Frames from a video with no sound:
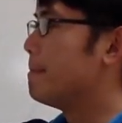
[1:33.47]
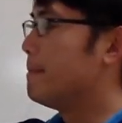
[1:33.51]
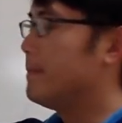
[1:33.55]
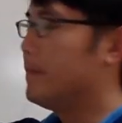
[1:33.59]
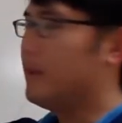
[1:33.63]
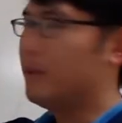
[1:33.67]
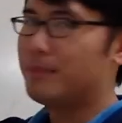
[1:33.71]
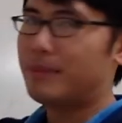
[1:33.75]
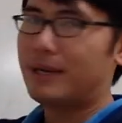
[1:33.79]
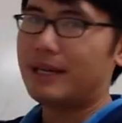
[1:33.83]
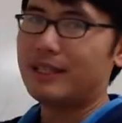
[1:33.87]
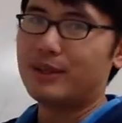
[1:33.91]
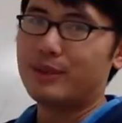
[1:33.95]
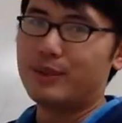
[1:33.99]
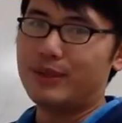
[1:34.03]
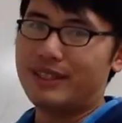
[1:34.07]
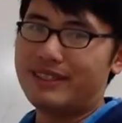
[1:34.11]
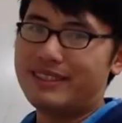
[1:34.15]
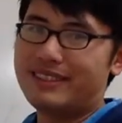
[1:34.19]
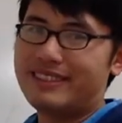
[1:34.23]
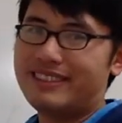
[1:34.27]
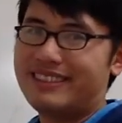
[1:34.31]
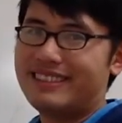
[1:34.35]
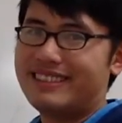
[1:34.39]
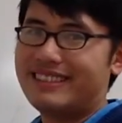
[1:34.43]
Oh, by the way,
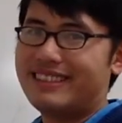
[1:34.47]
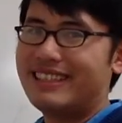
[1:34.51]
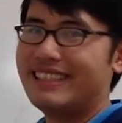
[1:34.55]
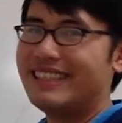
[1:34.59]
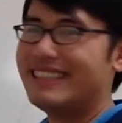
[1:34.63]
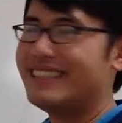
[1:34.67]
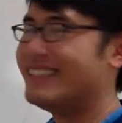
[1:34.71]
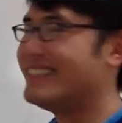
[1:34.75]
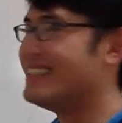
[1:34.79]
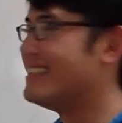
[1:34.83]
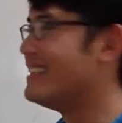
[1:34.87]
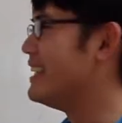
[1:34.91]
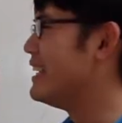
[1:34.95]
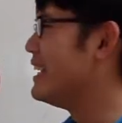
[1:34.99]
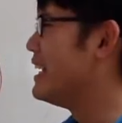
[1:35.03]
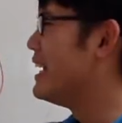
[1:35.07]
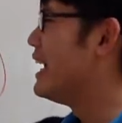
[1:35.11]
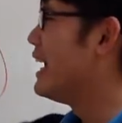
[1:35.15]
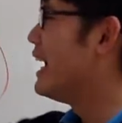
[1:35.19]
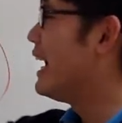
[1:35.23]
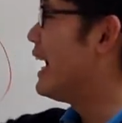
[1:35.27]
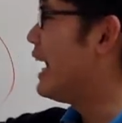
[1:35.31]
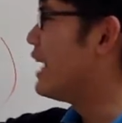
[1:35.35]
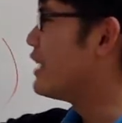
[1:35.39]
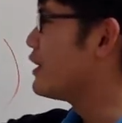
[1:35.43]

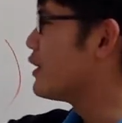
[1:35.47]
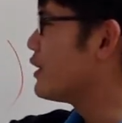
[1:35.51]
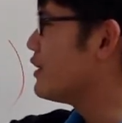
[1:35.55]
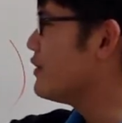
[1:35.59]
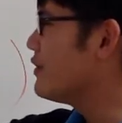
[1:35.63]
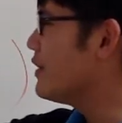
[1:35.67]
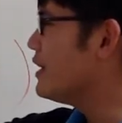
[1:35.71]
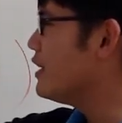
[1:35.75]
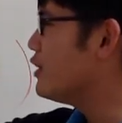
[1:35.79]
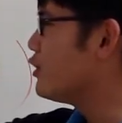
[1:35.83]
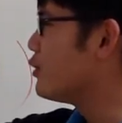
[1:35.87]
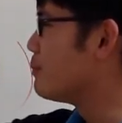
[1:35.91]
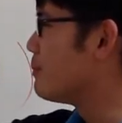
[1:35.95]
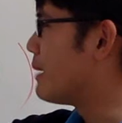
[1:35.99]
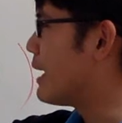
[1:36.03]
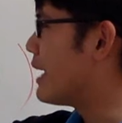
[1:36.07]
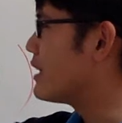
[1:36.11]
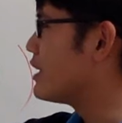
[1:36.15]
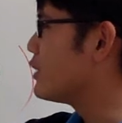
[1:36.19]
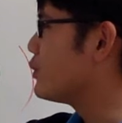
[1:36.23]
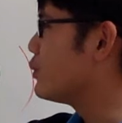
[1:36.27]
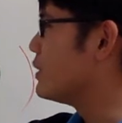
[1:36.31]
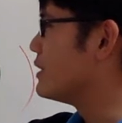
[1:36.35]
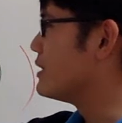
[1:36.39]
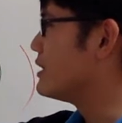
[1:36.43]
I don't even need to
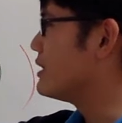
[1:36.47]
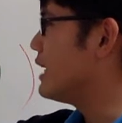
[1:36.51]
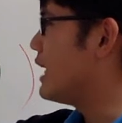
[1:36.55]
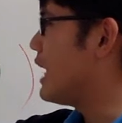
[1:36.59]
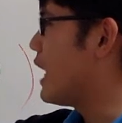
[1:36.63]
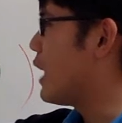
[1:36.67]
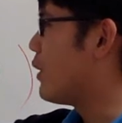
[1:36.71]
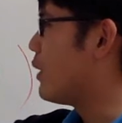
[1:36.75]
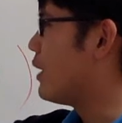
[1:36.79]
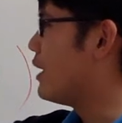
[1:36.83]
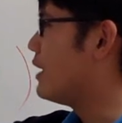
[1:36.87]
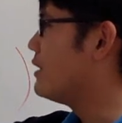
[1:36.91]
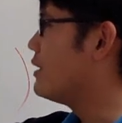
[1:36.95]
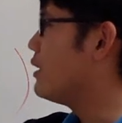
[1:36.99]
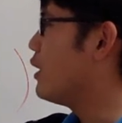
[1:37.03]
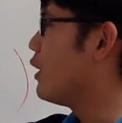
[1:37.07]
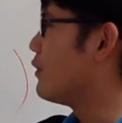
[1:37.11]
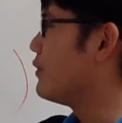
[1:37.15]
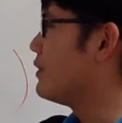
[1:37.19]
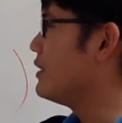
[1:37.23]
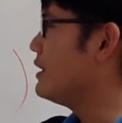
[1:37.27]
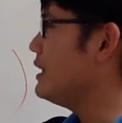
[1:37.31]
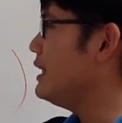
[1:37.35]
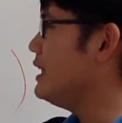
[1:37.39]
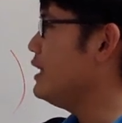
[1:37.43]
bother with ln
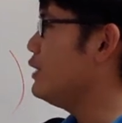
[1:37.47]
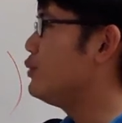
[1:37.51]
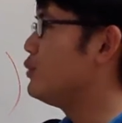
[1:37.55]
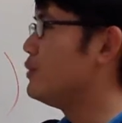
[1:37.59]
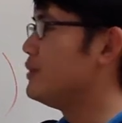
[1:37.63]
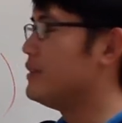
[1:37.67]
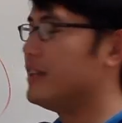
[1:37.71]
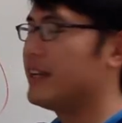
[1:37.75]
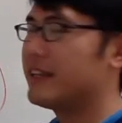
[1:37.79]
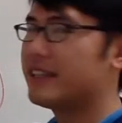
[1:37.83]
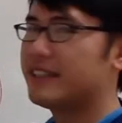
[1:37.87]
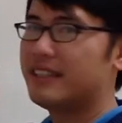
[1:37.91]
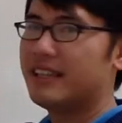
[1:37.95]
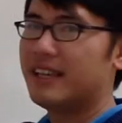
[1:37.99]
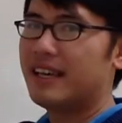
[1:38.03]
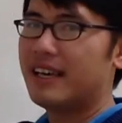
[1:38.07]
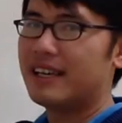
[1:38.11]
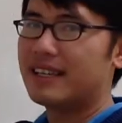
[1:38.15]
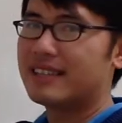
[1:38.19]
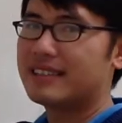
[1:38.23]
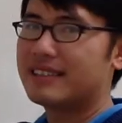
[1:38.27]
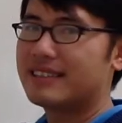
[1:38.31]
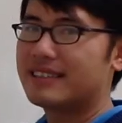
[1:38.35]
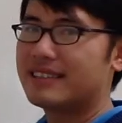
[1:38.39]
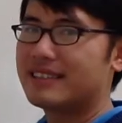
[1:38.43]
of e to the negative
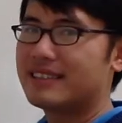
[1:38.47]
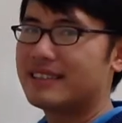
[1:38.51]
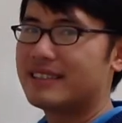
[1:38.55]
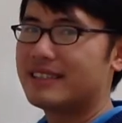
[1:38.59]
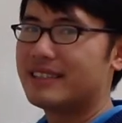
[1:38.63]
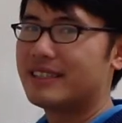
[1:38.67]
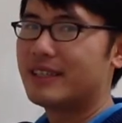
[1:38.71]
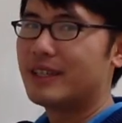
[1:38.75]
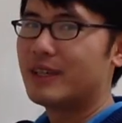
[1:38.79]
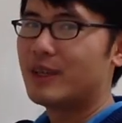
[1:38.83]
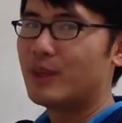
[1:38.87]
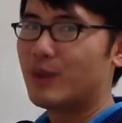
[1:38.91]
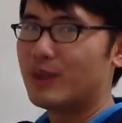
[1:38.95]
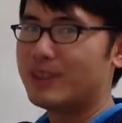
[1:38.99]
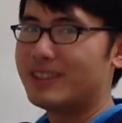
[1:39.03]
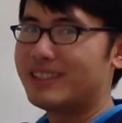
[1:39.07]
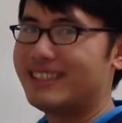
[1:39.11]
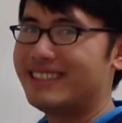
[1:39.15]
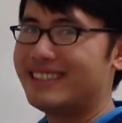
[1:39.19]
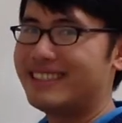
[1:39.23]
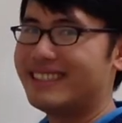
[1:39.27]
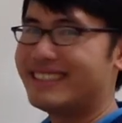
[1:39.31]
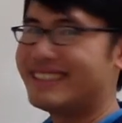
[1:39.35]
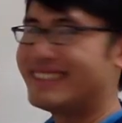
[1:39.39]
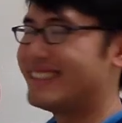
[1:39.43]
x. What's
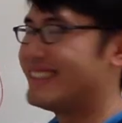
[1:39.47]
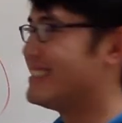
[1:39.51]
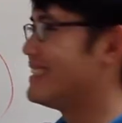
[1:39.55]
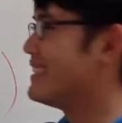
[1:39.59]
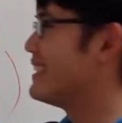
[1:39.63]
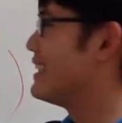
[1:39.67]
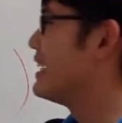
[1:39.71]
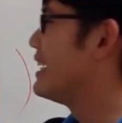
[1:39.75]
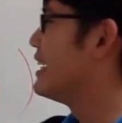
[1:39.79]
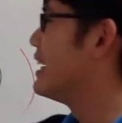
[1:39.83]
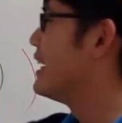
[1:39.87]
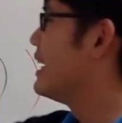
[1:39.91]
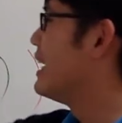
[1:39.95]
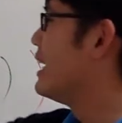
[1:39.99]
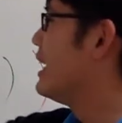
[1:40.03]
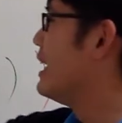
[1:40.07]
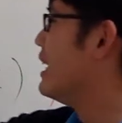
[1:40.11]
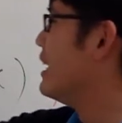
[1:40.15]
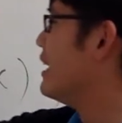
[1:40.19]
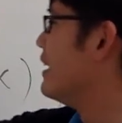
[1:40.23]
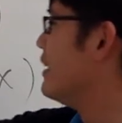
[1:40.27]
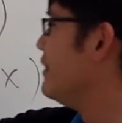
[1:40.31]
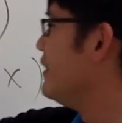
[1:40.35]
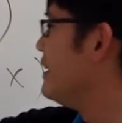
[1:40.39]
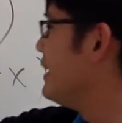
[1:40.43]
this?
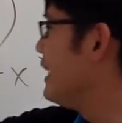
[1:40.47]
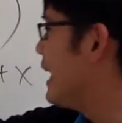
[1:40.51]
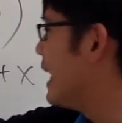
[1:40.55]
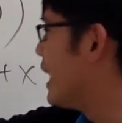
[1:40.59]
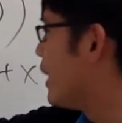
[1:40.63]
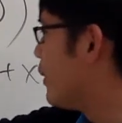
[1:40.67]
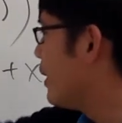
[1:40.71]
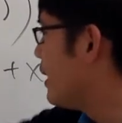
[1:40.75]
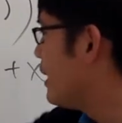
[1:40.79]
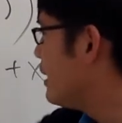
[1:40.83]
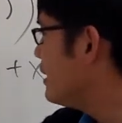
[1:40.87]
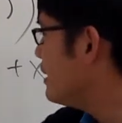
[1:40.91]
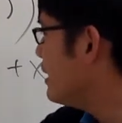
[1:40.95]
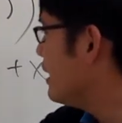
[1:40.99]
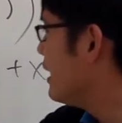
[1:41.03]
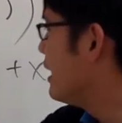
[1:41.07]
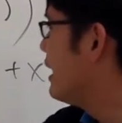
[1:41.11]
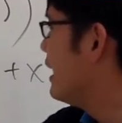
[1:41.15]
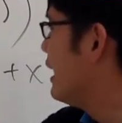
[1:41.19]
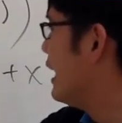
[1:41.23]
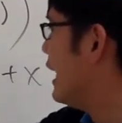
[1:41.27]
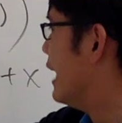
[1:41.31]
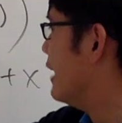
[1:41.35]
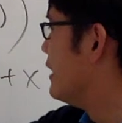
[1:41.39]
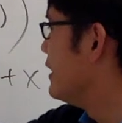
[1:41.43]
The ln
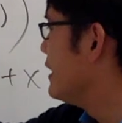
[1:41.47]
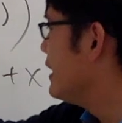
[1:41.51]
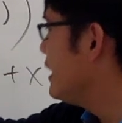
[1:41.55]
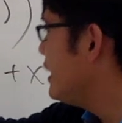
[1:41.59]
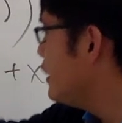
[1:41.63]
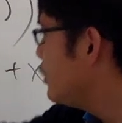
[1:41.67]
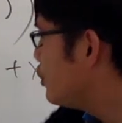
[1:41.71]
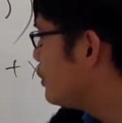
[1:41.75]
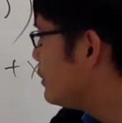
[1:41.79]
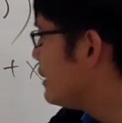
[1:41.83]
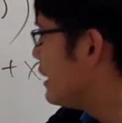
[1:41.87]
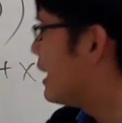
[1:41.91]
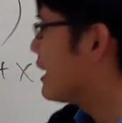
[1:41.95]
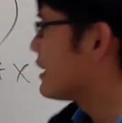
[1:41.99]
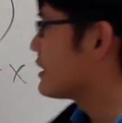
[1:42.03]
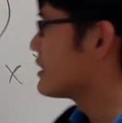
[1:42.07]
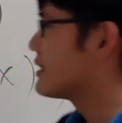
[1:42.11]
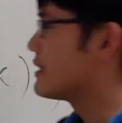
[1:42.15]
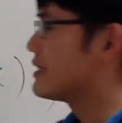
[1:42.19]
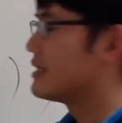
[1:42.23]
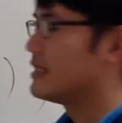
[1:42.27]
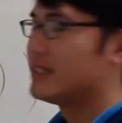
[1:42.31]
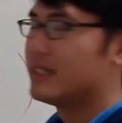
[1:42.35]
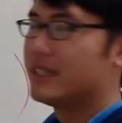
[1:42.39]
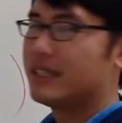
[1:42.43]
and e to the
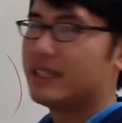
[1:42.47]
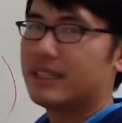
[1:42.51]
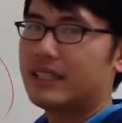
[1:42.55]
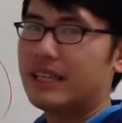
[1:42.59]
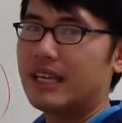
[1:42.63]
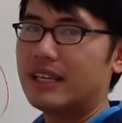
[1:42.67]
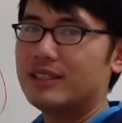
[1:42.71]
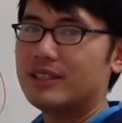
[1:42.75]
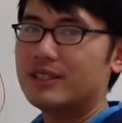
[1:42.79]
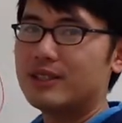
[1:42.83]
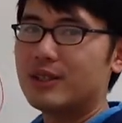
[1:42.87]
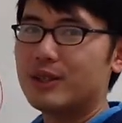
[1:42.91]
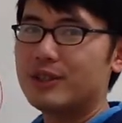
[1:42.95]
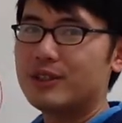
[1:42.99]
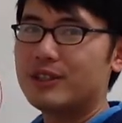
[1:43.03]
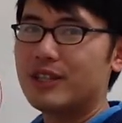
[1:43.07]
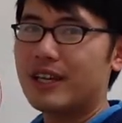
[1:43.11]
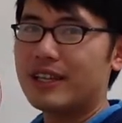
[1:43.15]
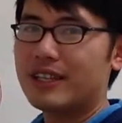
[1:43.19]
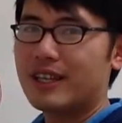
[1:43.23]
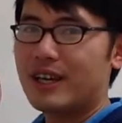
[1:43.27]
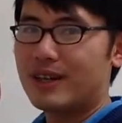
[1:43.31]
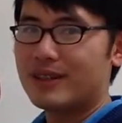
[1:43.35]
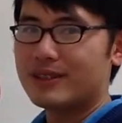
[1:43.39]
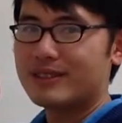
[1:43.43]
x cancel each
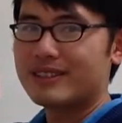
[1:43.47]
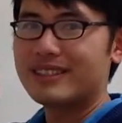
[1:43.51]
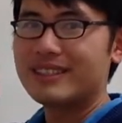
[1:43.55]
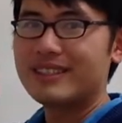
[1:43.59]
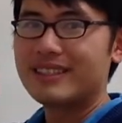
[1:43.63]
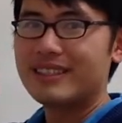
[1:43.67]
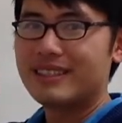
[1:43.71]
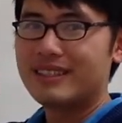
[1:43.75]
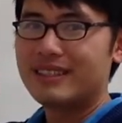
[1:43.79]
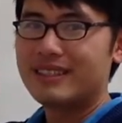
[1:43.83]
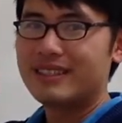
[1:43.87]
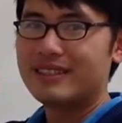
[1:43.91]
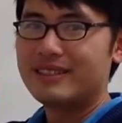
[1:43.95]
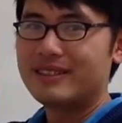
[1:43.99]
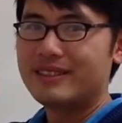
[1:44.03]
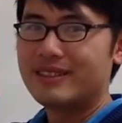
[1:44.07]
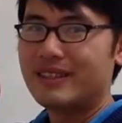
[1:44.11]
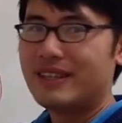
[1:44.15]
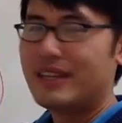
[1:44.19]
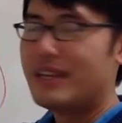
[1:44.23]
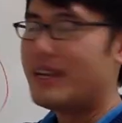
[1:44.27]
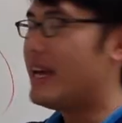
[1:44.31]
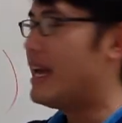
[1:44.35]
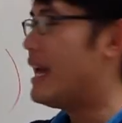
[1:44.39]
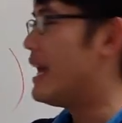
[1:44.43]
other out.
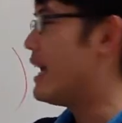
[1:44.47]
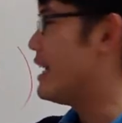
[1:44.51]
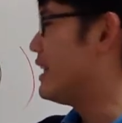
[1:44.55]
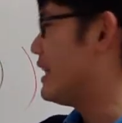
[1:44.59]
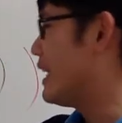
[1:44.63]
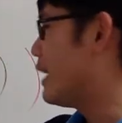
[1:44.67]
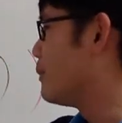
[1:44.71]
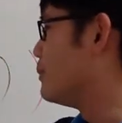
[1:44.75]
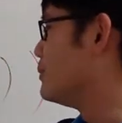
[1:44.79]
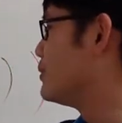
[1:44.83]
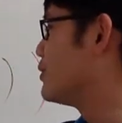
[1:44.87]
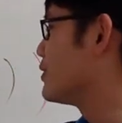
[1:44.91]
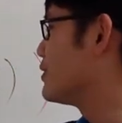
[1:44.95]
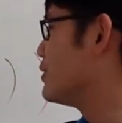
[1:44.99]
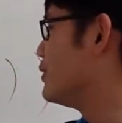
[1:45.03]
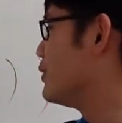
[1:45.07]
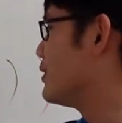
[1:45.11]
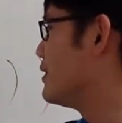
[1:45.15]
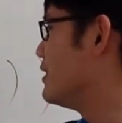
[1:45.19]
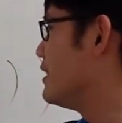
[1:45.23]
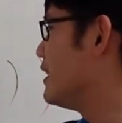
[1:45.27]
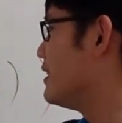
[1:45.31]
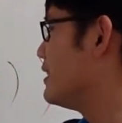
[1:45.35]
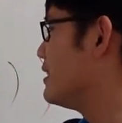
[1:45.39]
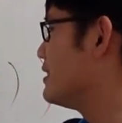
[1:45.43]
And I'm just
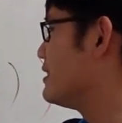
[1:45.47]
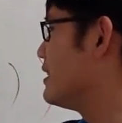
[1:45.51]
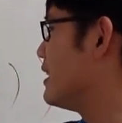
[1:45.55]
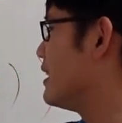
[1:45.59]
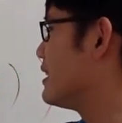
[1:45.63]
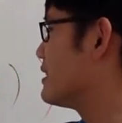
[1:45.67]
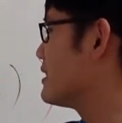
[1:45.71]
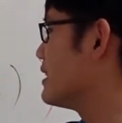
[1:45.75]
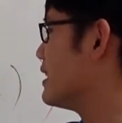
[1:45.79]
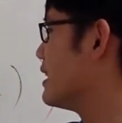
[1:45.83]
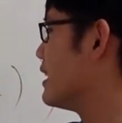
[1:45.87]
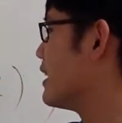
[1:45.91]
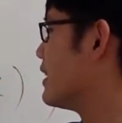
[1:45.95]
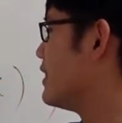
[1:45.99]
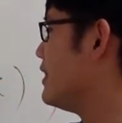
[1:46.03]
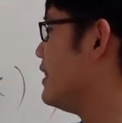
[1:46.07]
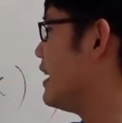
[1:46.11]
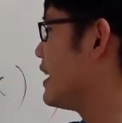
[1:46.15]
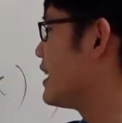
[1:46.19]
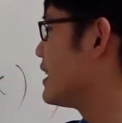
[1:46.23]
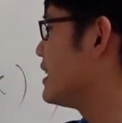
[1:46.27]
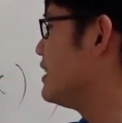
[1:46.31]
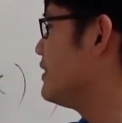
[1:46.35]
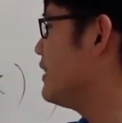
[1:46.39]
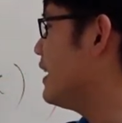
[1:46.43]
looking at this as
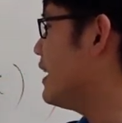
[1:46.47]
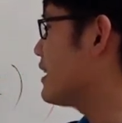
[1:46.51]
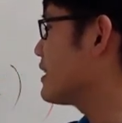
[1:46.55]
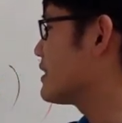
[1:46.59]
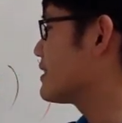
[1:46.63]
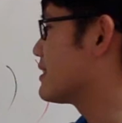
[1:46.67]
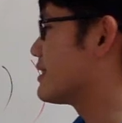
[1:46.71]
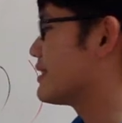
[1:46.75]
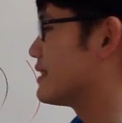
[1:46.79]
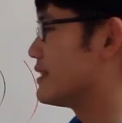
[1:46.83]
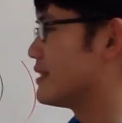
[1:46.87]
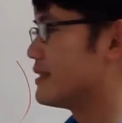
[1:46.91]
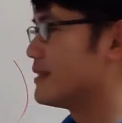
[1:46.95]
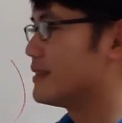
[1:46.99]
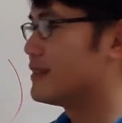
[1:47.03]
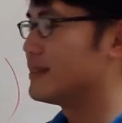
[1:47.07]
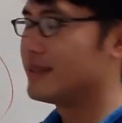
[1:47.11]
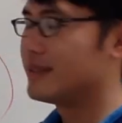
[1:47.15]
negative x.